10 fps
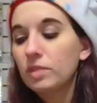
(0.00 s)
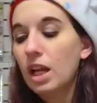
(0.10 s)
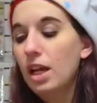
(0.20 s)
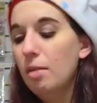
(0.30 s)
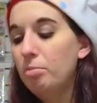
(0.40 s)

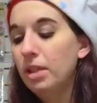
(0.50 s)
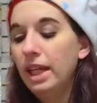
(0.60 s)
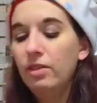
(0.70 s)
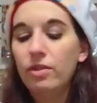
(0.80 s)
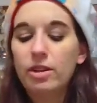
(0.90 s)
Uh,
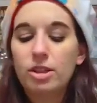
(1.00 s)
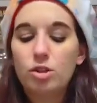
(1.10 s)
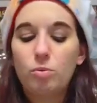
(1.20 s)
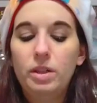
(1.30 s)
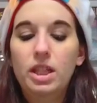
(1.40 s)
Blade Runner
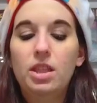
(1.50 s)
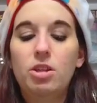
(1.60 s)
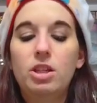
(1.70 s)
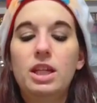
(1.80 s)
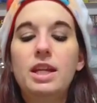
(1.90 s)
twenty
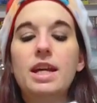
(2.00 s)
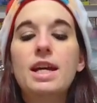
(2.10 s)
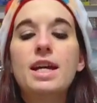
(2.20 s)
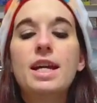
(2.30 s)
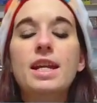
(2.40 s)
thirty
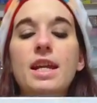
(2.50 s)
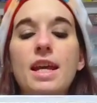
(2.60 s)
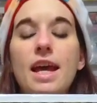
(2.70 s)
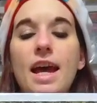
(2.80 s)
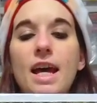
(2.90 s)
nine
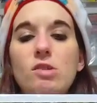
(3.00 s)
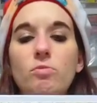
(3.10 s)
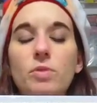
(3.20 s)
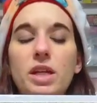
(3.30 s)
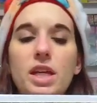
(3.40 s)
out
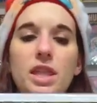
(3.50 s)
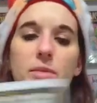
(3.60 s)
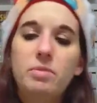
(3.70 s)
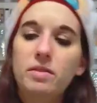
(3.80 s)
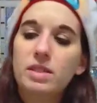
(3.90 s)
with I
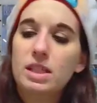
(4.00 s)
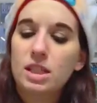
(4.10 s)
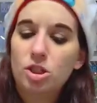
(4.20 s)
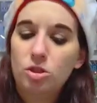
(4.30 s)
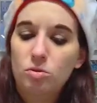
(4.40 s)
believe this is
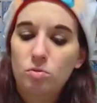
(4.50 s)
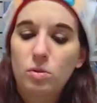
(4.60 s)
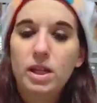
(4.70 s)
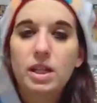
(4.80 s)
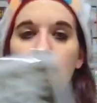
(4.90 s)
issue
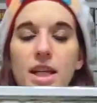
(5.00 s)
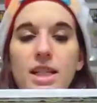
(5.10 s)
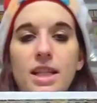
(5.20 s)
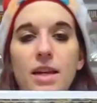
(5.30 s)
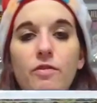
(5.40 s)
one.
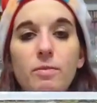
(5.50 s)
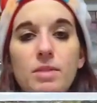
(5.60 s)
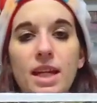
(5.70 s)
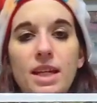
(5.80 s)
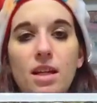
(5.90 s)
Yes, uh, from
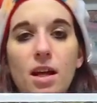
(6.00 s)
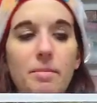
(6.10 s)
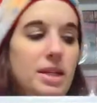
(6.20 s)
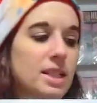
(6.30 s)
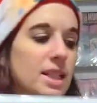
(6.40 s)
Titan
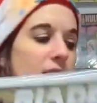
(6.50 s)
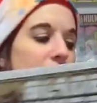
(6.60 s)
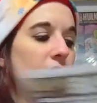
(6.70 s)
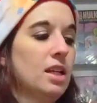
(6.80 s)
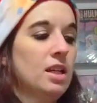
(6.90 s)
Comics.
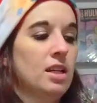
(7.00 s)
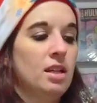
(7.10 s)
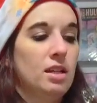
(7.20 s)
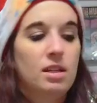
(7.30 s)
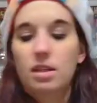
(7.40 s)

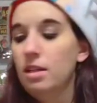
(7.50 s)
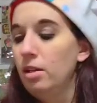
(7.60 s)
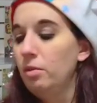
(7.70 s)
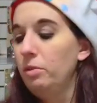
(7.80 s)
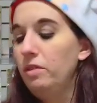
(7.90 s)

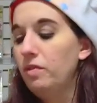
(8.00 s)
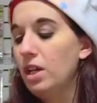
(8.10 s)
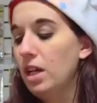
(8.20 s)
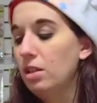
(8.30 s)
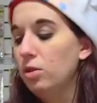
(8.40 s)
We've
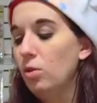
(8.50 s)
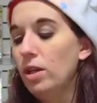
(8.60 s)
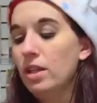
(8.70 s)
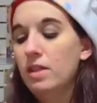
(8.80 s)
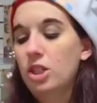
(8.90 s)
got
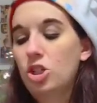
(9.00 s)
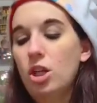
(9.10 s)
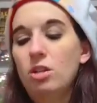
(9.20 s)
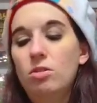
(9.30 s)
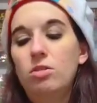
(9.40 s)
Lord of the
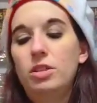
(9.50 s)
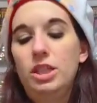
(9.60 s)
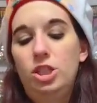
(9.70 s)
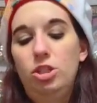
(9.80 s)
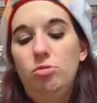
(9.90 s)
Jungle
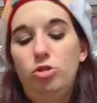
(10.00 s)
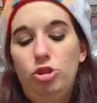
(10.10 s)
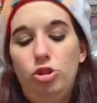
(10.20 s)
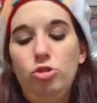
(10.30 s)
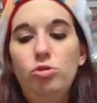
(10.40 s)
issue
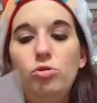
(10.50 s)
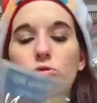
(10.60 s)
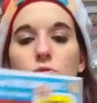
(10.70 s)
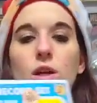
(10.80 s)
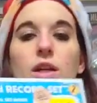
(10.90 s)

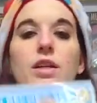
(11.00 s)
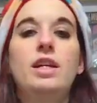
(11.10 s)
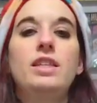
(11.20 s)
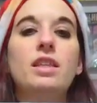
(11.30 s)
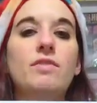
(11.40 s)
two. Uh,
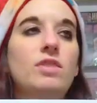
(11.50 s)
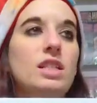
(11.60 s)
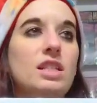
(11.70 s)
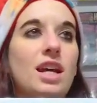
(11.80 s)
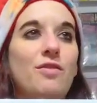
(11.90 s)
I love
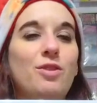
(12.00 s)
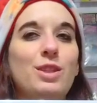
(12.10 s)
this cover.